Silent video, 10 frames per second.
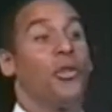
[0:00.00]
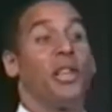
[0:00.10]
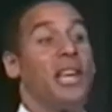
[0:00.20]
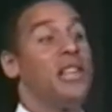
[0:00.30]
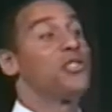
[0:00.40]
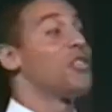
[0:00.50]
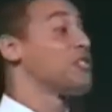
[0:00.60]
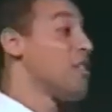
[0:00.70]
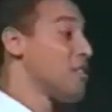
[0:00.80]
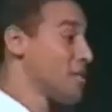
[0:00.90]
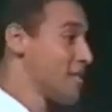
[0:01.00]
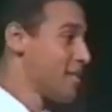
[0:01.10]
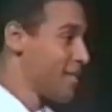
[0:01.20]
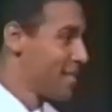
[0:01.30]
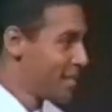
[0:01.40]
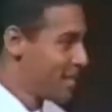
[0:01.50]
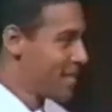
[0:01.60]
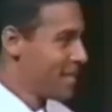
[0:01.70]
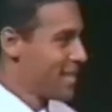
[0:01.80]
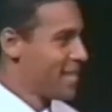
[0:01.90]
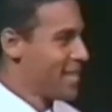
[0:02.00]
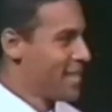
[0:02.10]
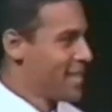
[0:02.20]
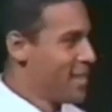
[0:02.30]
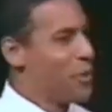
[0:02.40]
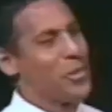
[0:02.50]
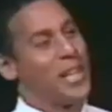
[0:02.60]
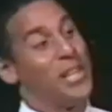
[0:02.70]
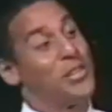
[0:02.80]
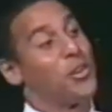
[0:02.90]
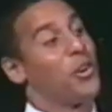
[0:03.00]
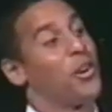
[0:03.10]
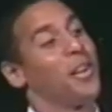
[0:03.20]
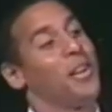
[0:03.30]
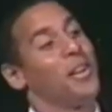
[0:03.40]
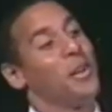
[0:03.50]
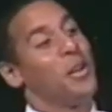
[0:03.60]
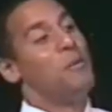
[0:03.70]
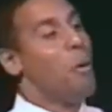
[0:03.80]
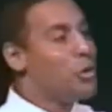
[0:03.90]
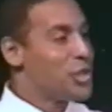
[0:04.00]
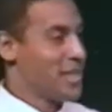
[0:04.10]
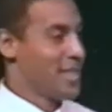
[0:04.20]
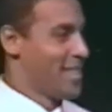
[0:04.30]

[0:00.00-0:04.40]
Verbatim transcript: think he saw songs? You don't think he saw emotion?